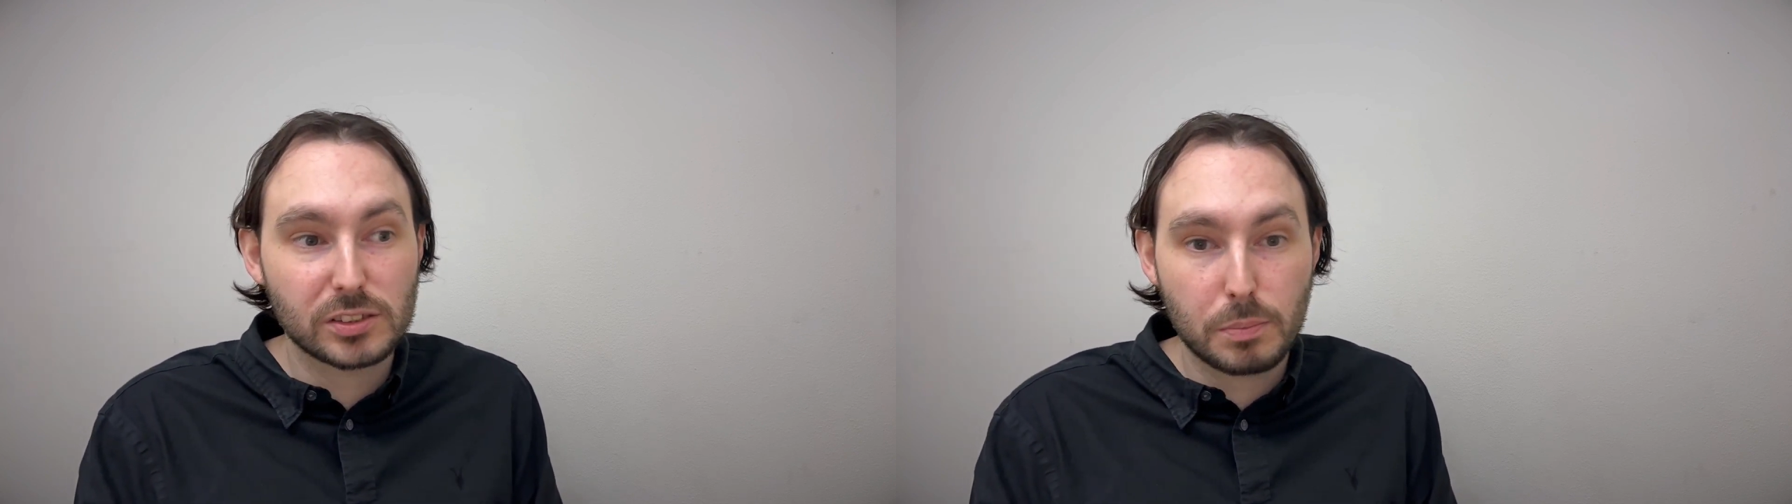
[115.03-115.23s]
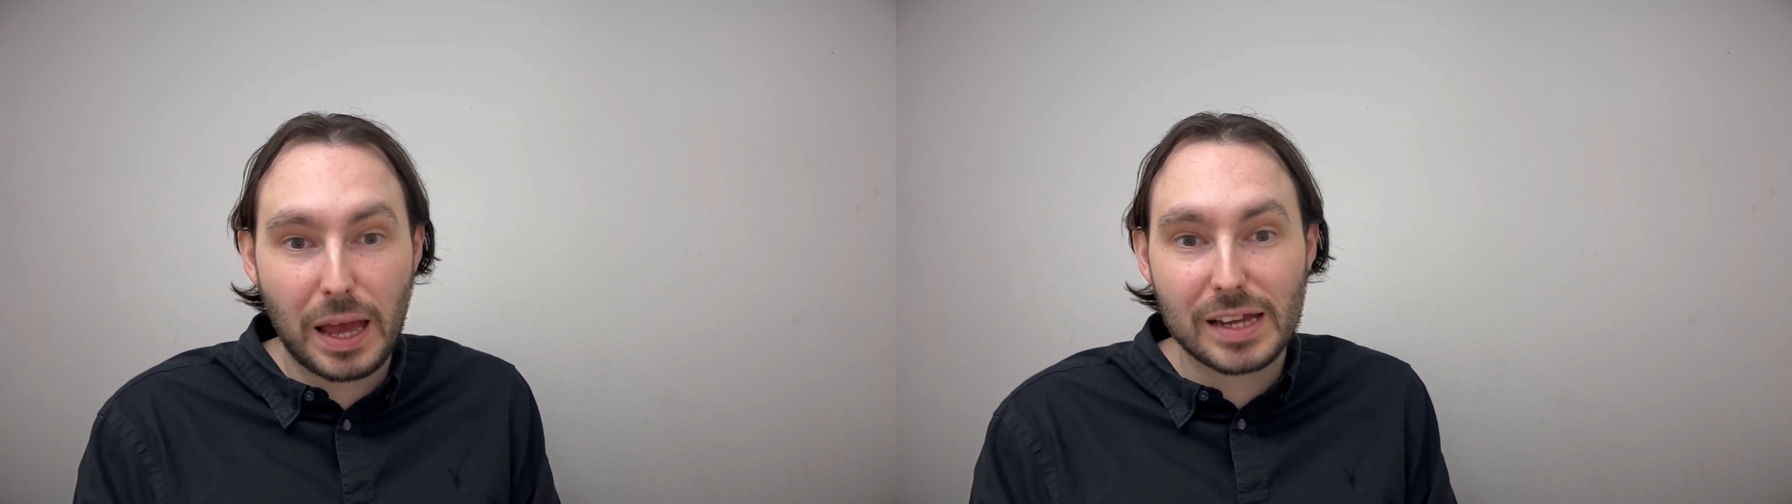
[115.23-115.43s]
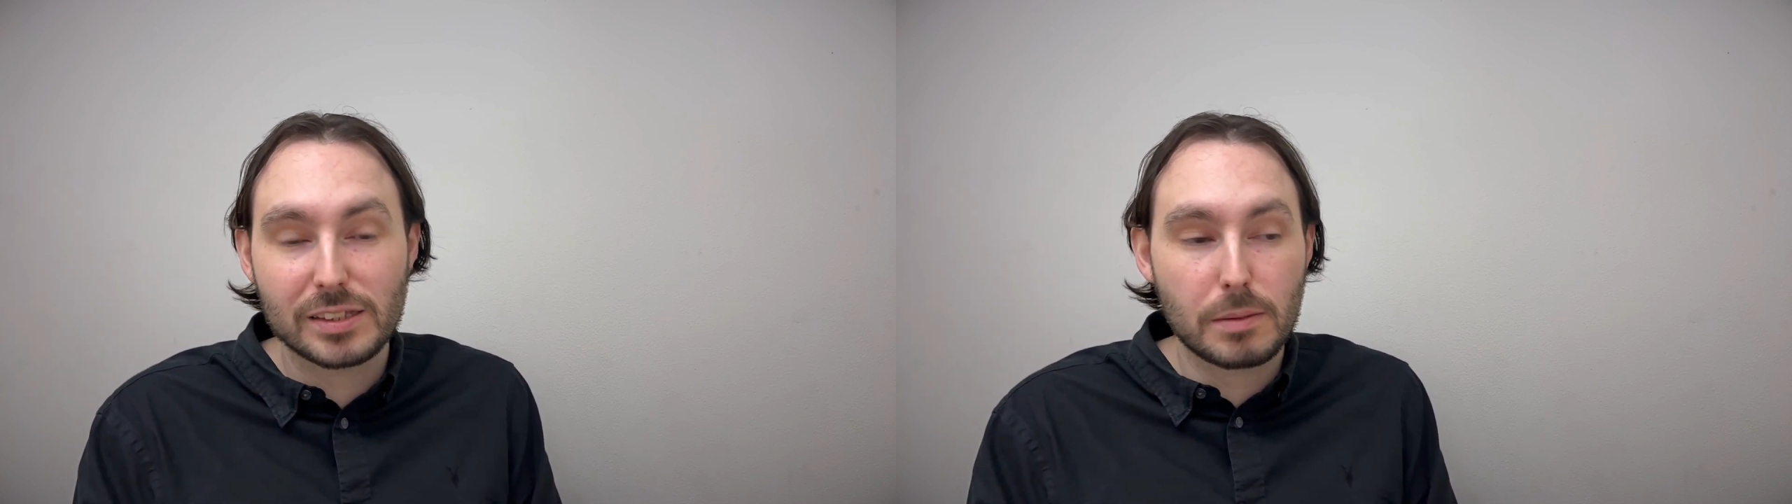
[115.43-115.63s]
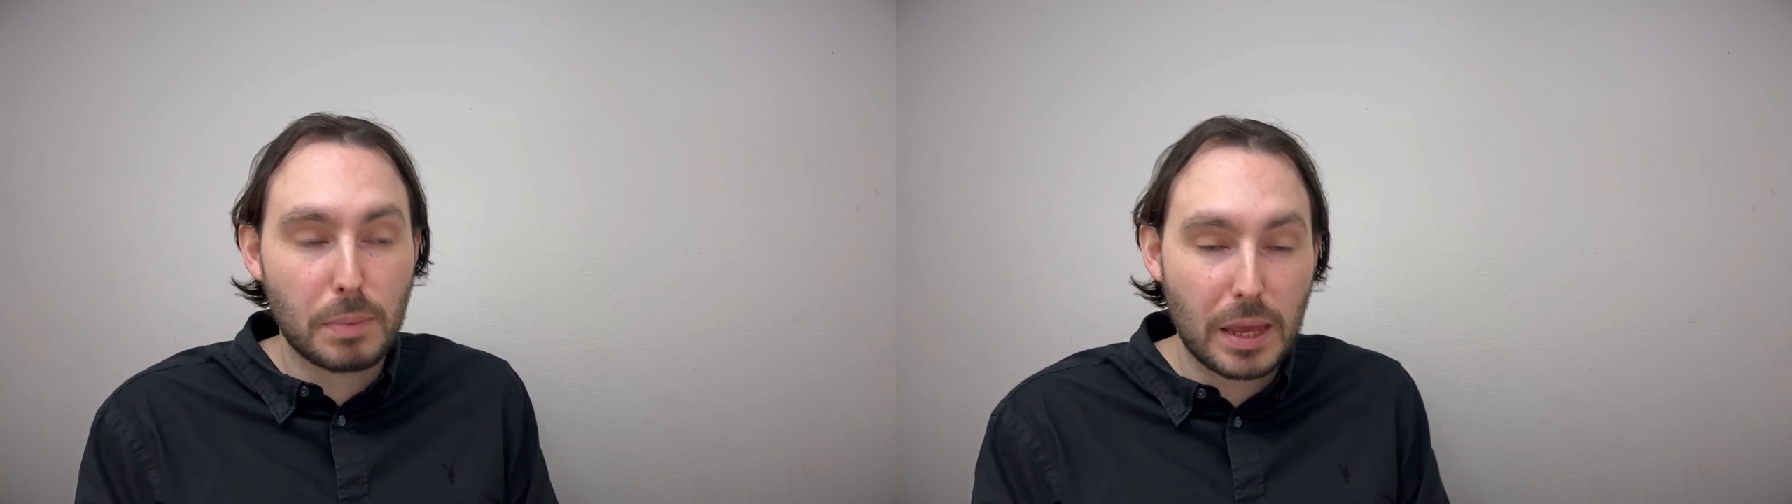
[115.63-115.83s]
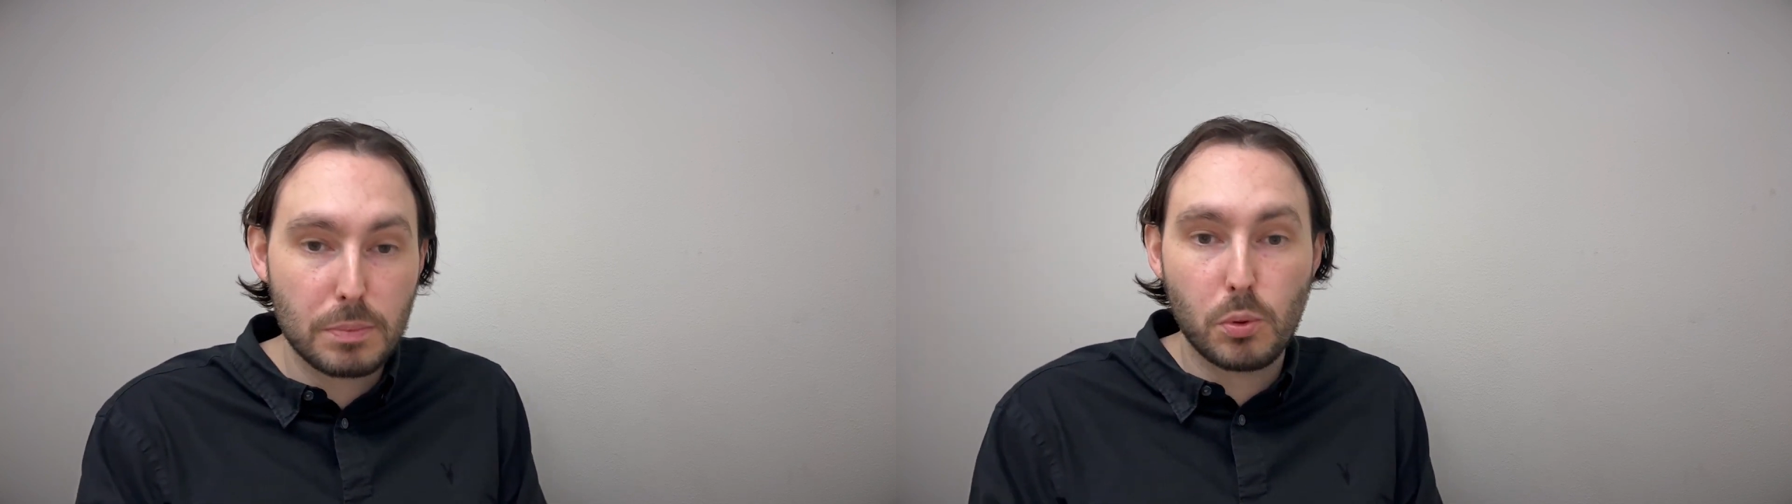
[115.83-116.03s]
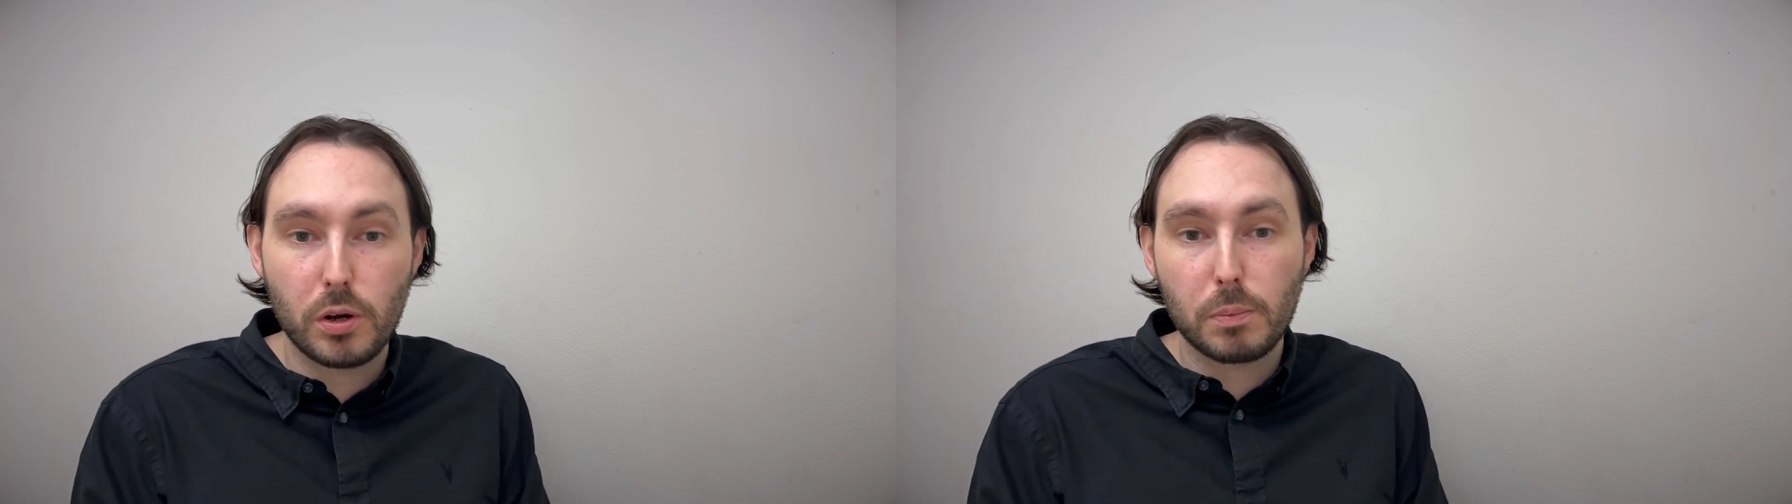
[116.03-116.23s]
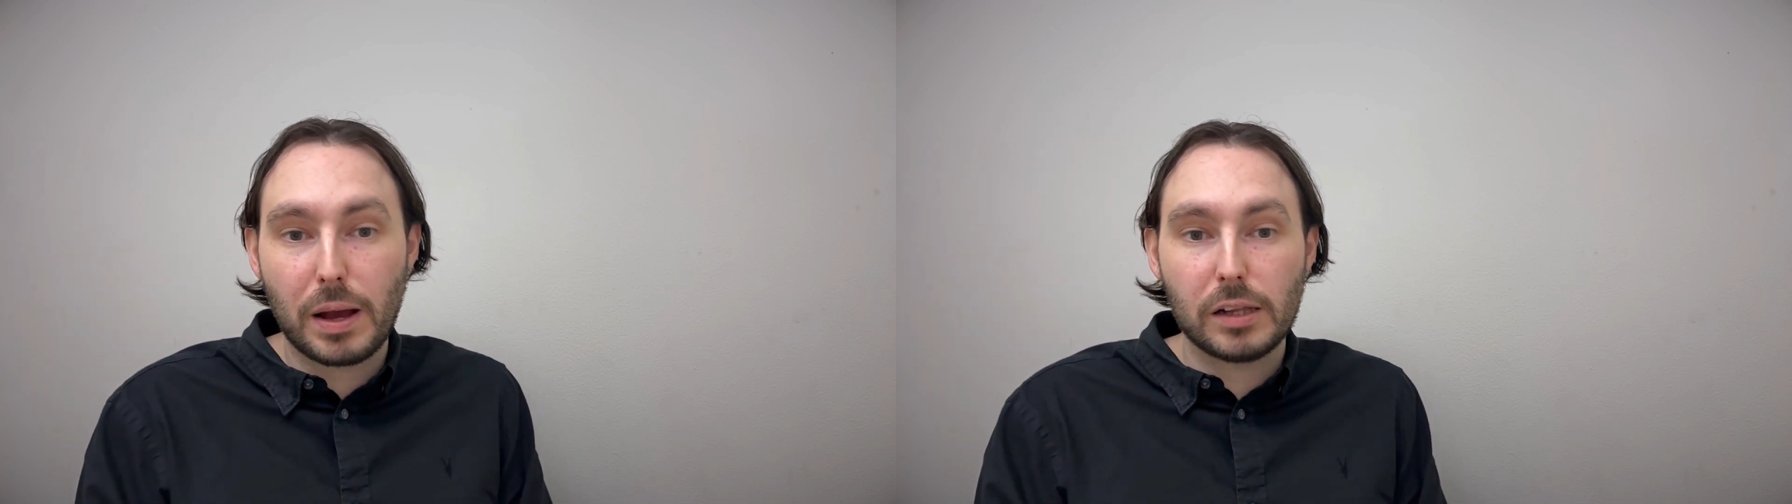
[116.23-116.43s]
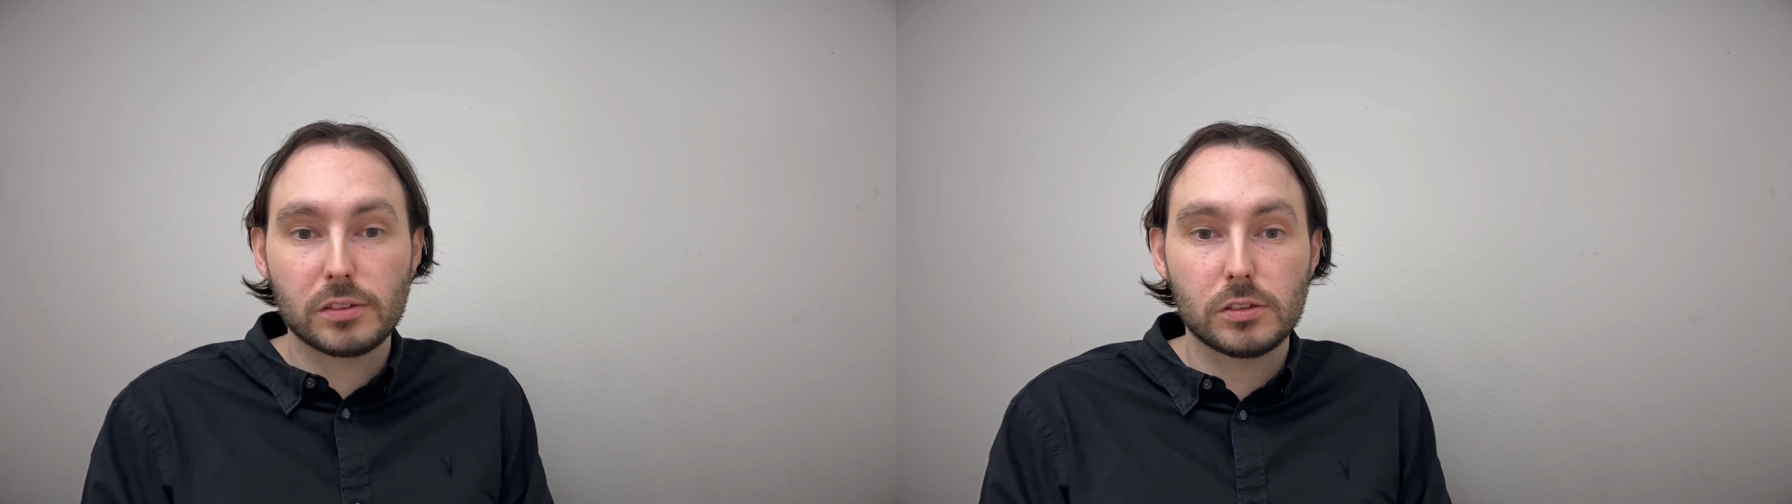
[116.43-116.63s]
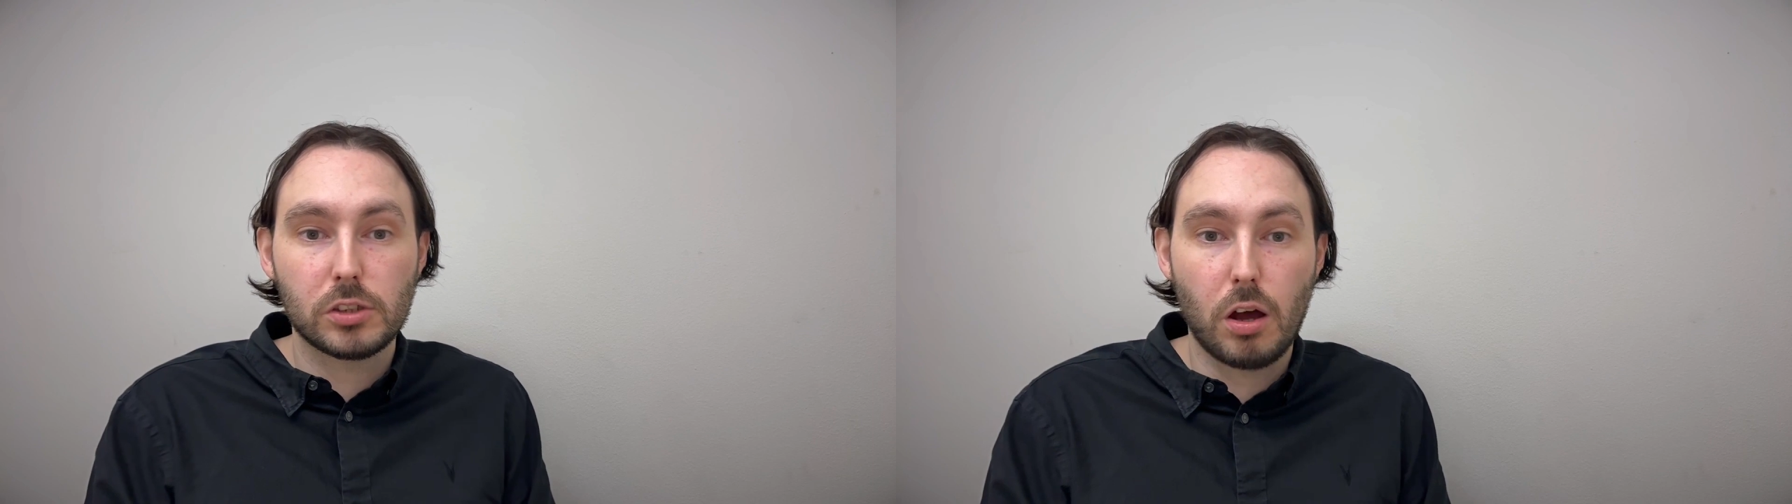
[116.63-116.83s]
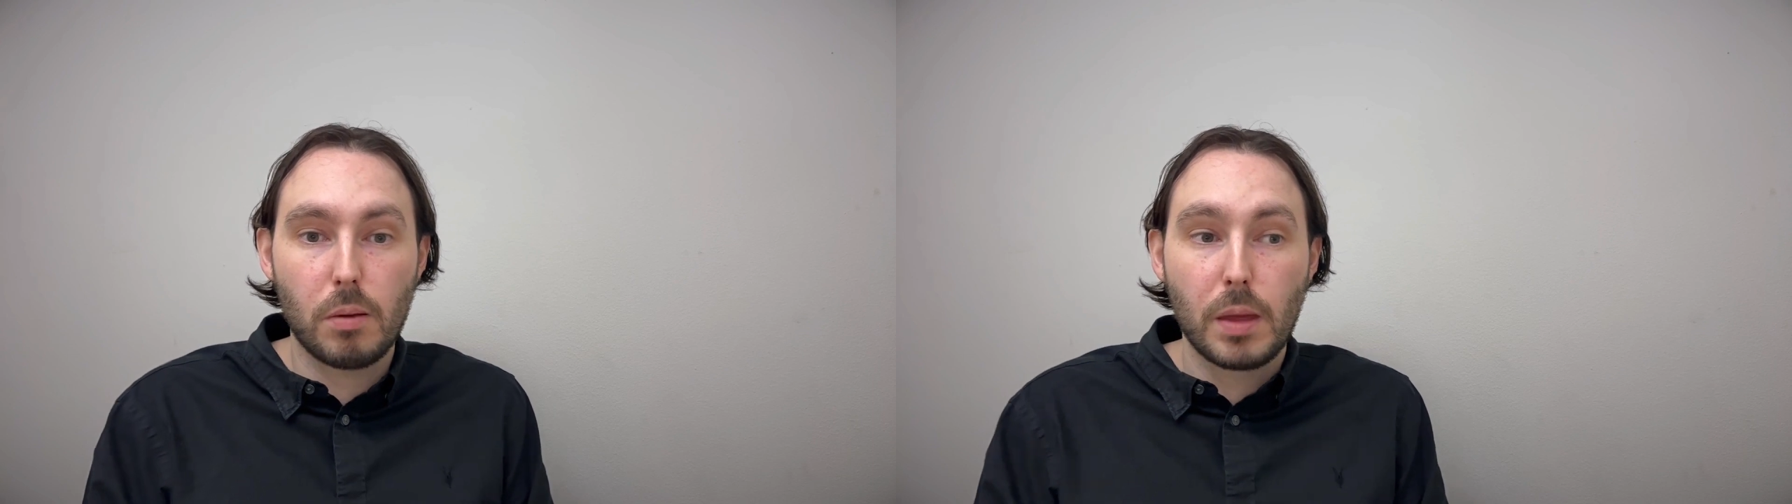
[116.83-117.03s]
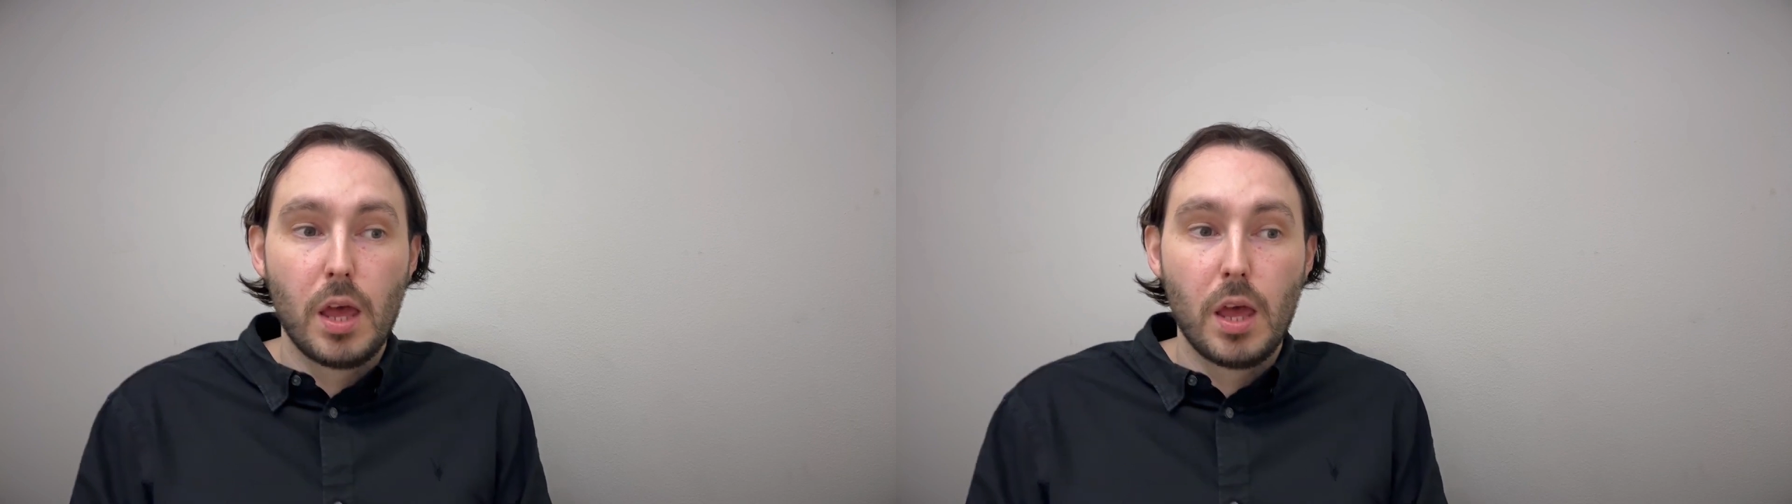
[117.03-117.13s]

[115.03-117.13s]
to back and then paperwork piled on top,